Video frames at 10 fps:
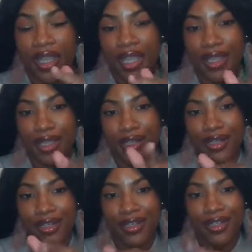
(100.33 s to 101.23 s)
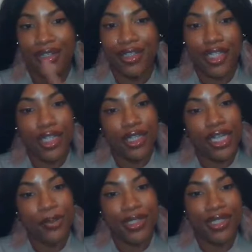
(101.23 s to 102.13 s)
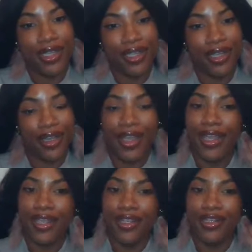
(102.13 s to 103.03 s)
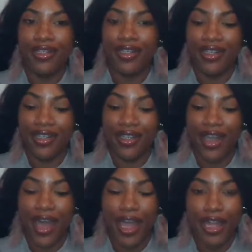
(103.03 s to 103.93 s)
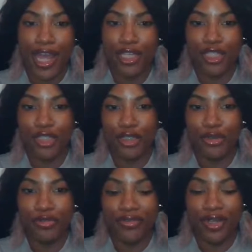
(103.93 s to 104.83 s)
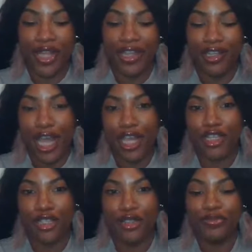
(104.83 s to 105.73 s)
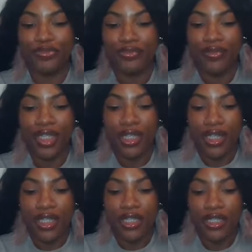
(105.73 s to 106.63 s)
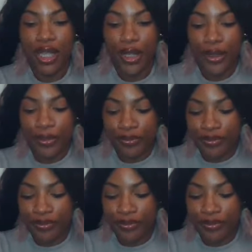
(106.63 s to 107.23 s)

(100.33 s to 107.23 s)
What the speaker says: in lipstick and eyelash glue, okay? Lash glue. So,